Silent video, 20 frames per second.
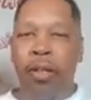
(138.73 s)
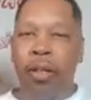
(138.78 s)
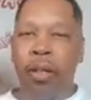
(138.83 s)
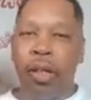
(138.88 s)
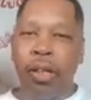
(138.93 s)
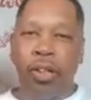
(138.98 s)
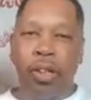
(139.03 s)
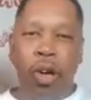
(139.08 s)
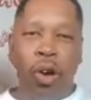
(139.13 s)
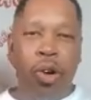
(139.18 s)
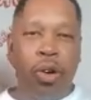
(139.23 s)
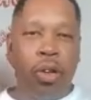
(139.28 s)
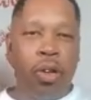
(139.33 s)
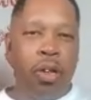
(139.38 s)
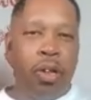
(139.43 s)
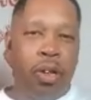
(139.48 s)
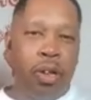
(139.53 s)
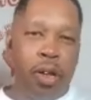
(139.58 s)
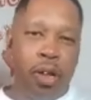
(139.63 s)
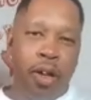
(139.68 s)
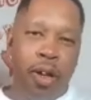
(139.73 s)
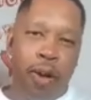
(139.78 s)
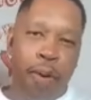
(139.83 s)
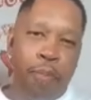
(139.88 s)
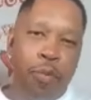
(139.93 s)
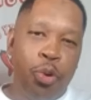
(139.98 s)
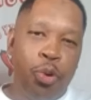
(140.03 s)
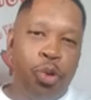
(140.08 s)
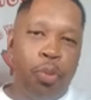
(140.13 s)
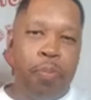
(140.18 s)
It's all good. I'm
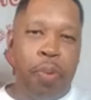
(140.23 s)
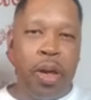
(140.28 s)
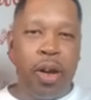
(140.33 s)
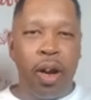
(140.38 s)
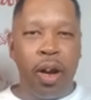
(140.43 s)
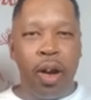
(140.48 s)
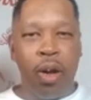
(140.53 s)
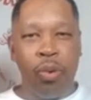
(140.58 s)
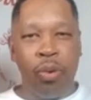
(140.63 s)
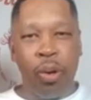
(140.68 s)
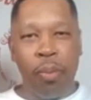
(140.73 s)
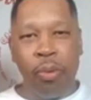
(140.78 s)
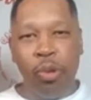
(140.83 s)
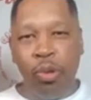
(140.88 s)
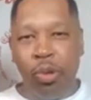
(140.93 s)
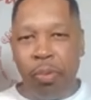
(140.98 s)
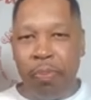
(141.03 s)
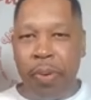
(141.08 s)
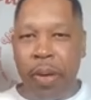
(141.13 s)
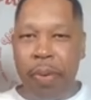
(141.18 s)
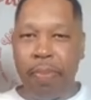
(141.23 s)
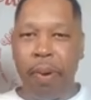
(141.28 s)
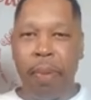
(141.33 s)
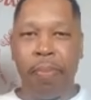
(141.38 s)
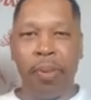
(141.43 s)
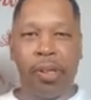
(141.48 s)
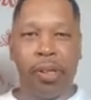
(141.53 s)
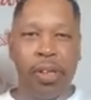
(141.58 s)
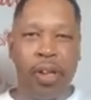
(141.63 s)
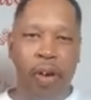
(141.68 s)
used to being alone. I'm used to being by
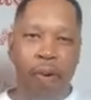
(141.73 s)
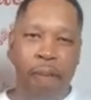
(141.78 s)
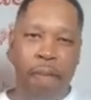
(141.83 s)
myself.